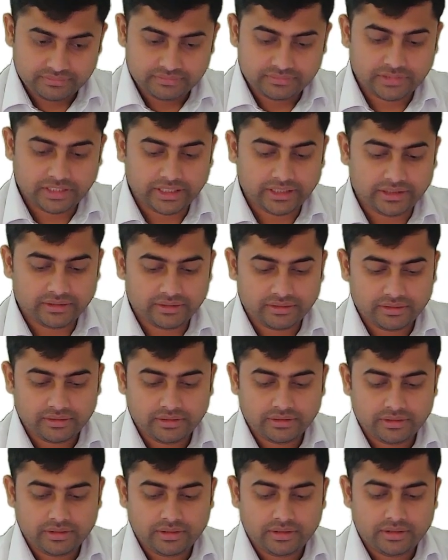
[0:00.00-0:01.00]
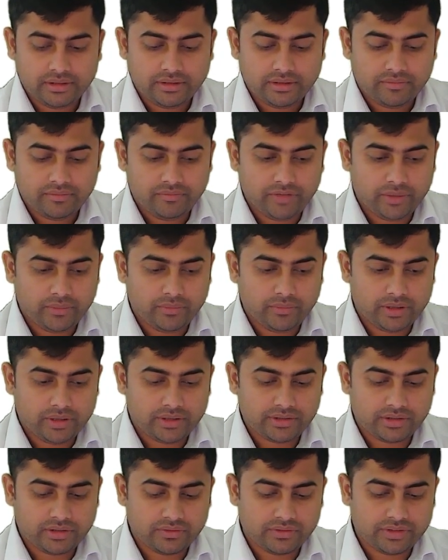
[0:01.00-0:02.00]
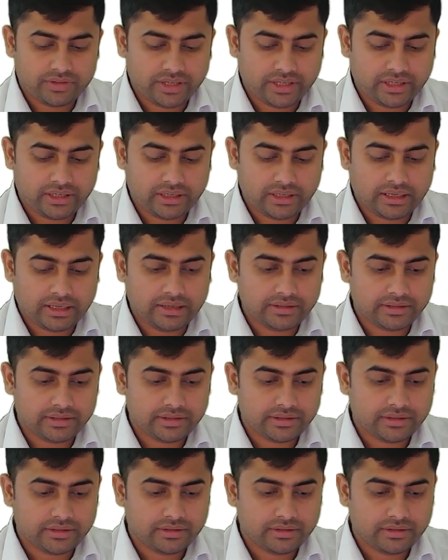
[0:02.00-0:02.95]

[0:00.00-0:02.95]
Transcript: Then members of string class